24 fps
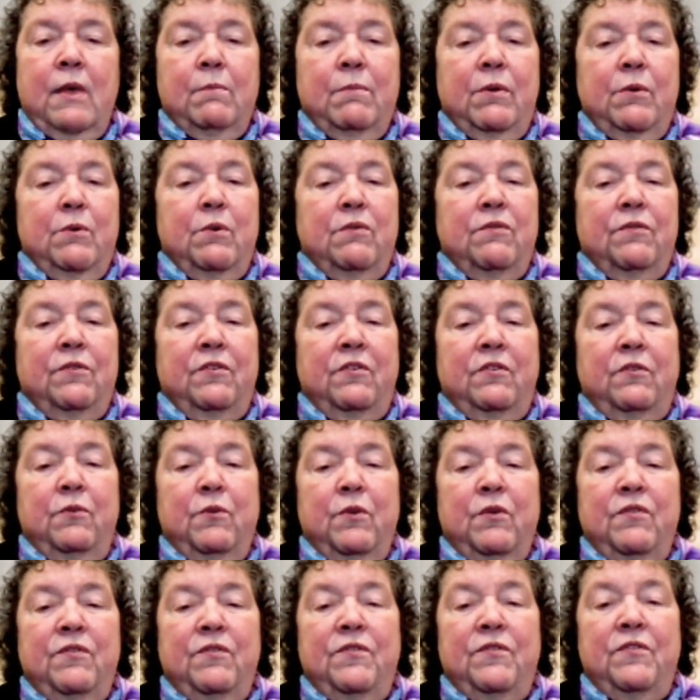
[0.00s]
But Rev,
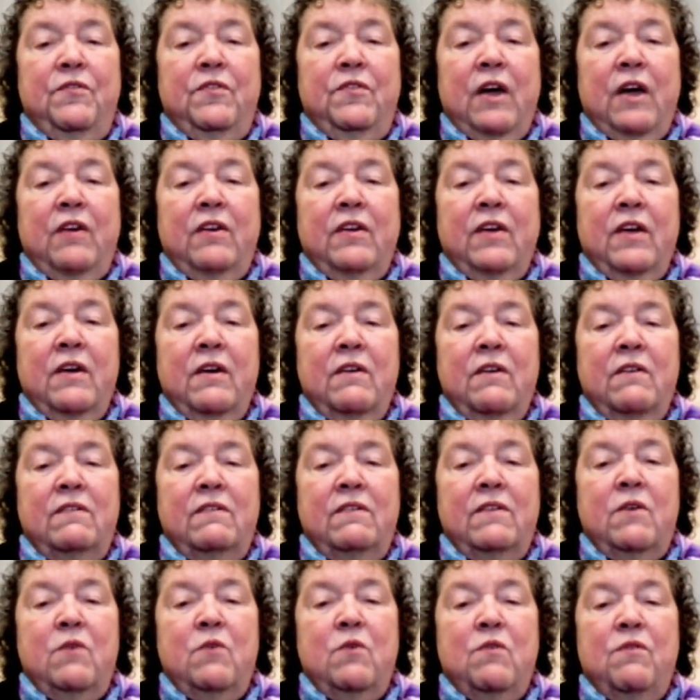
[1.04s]
Rev, Duncan
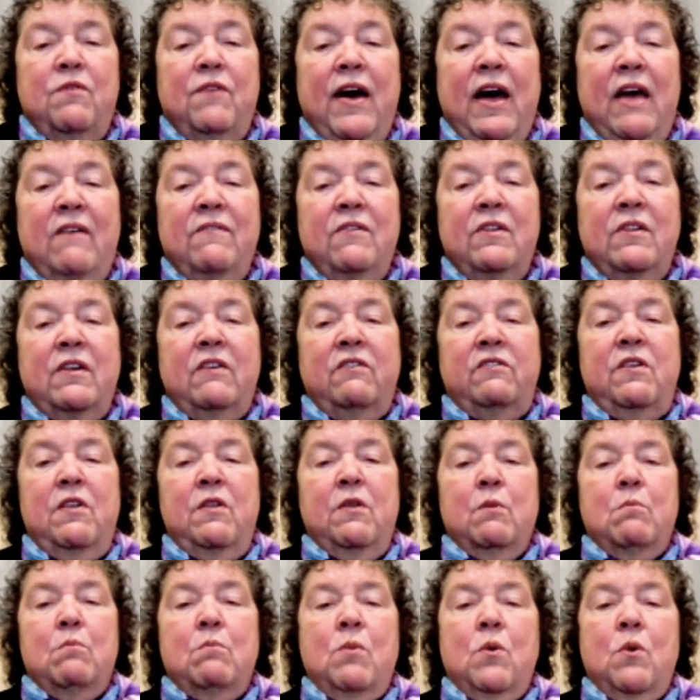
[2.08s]
said revival is
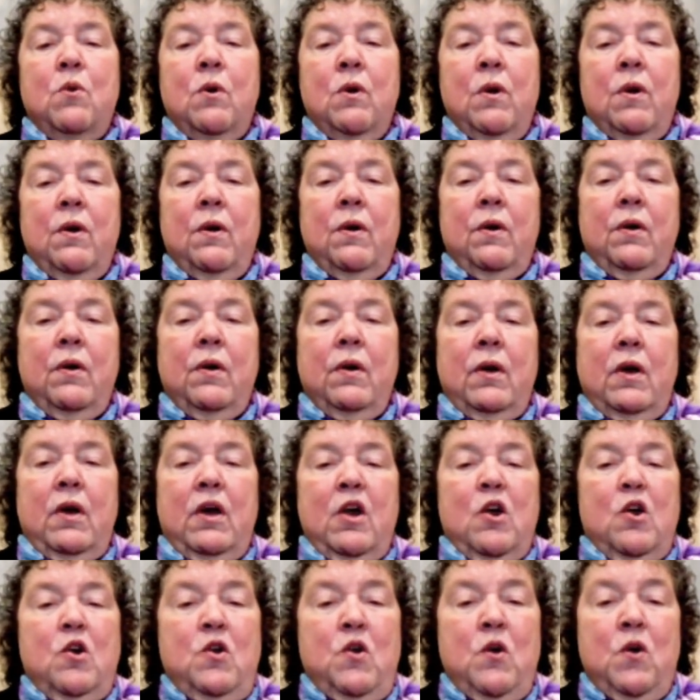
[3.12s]
neither more
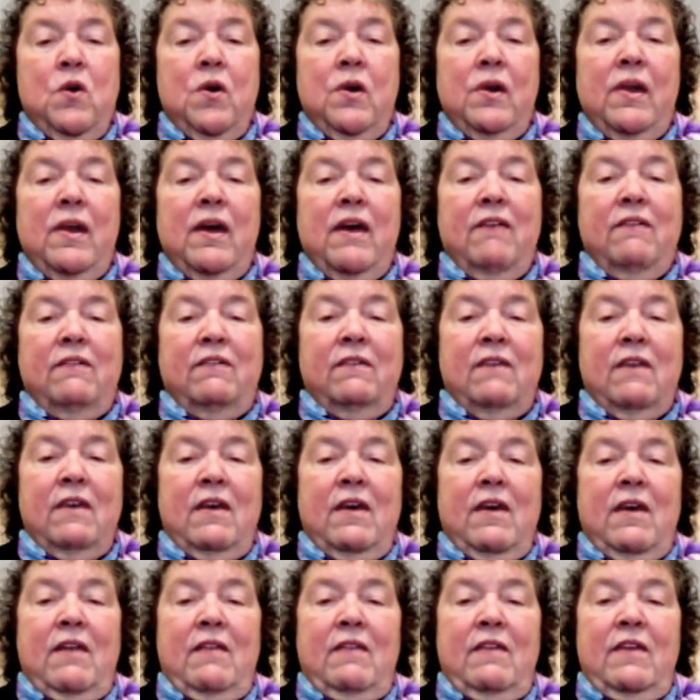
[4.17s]
nor less
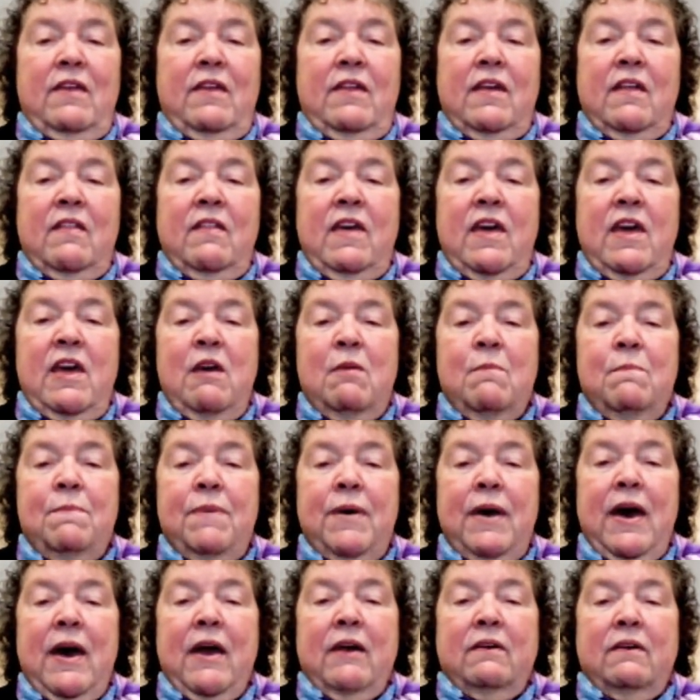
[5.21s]
than the
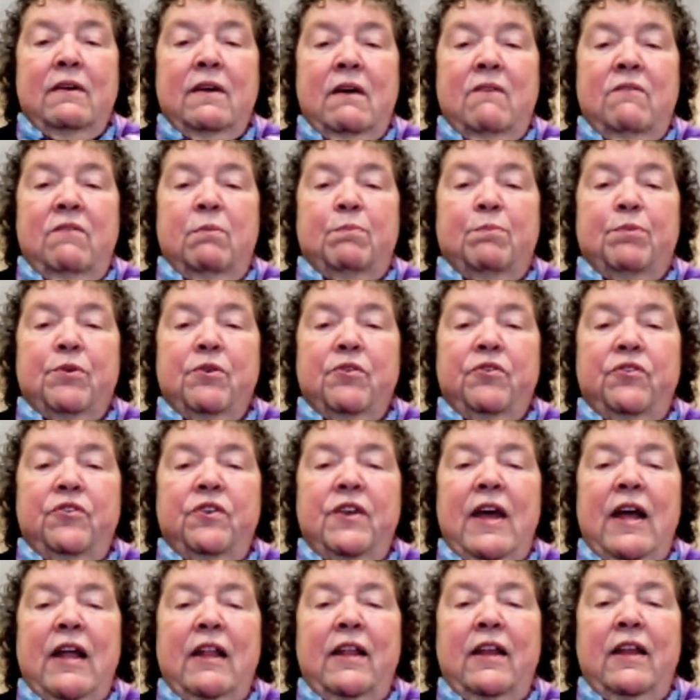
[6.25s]
impact of the
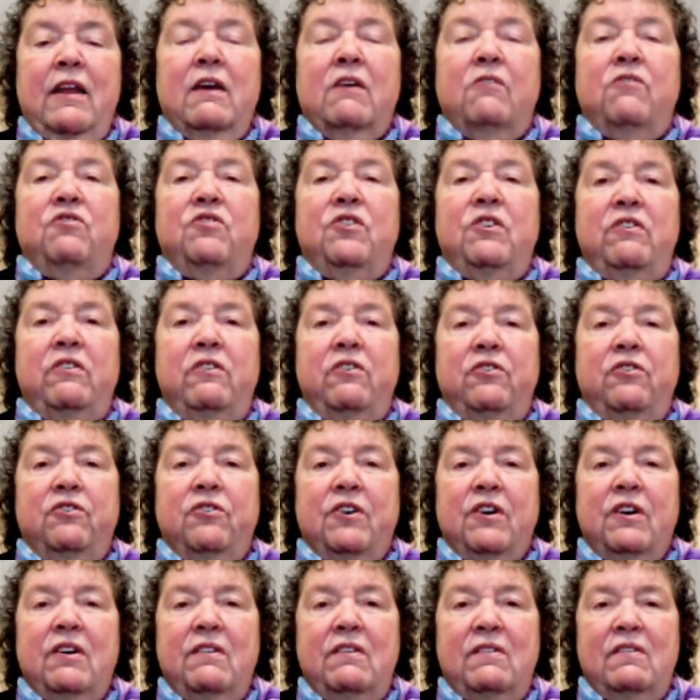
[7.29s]
personality of Jesus
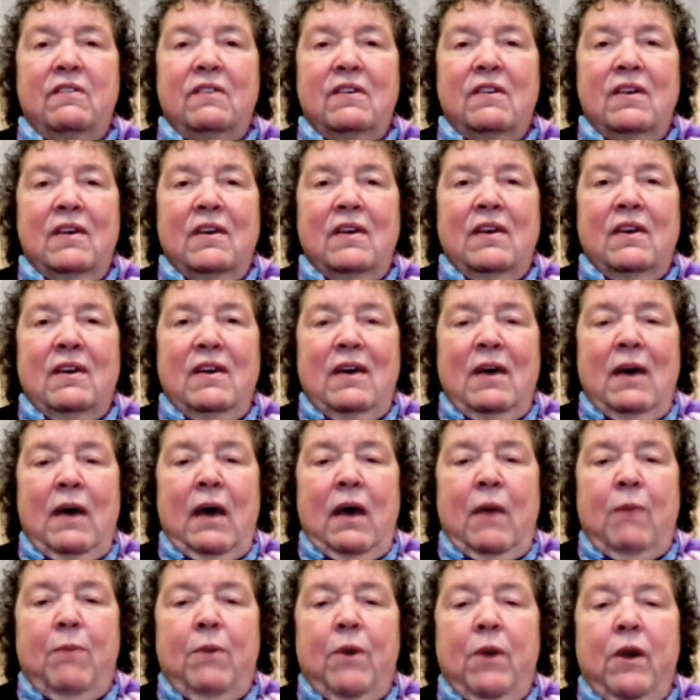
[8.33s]
Christ
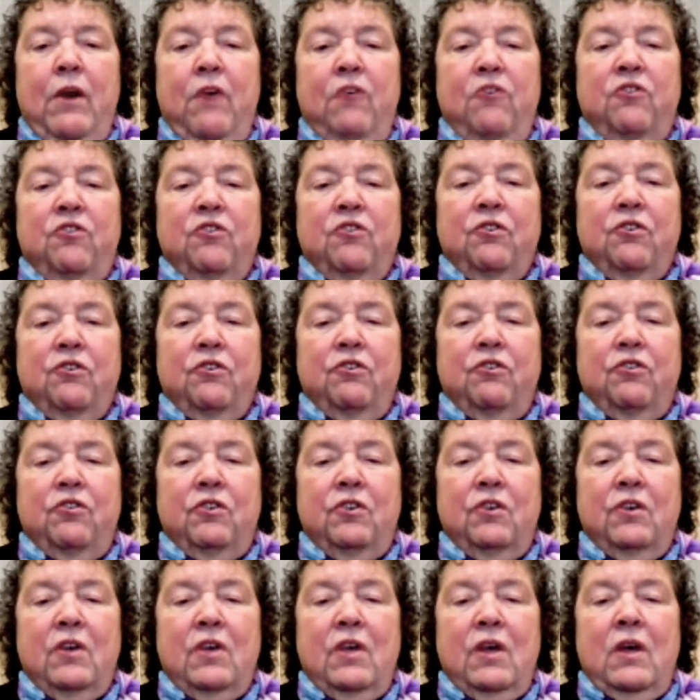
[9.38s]
upon a church
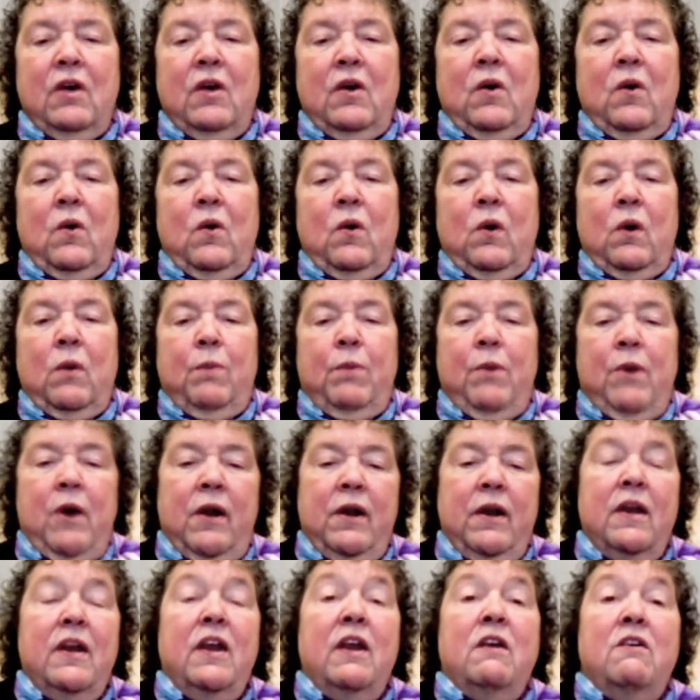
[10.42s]
or
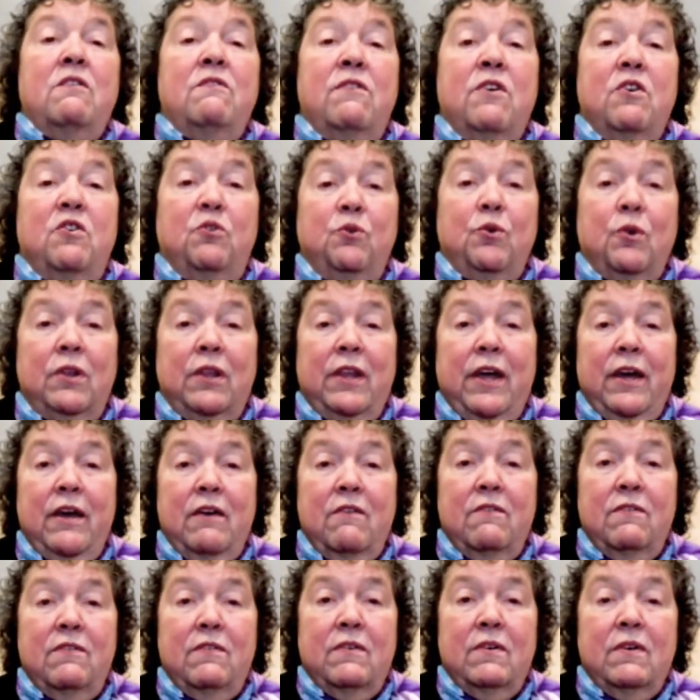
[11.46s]
upon an individual
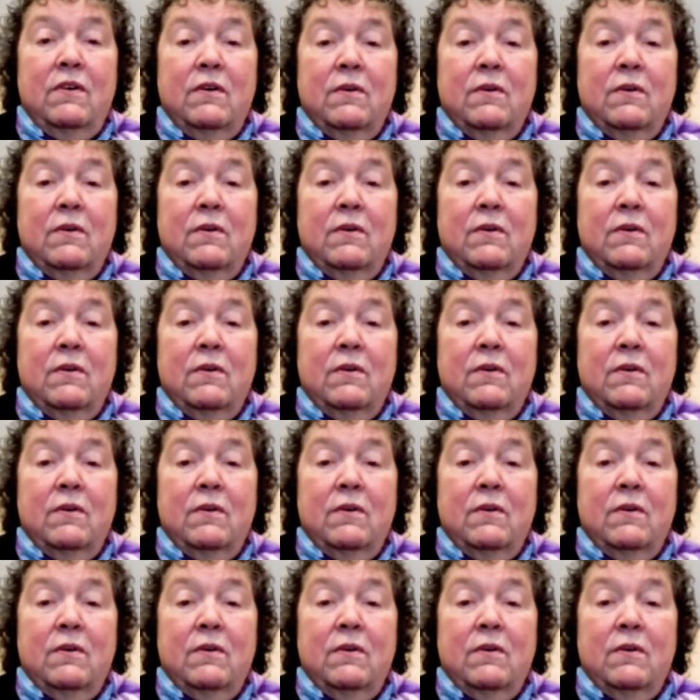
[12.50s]
life.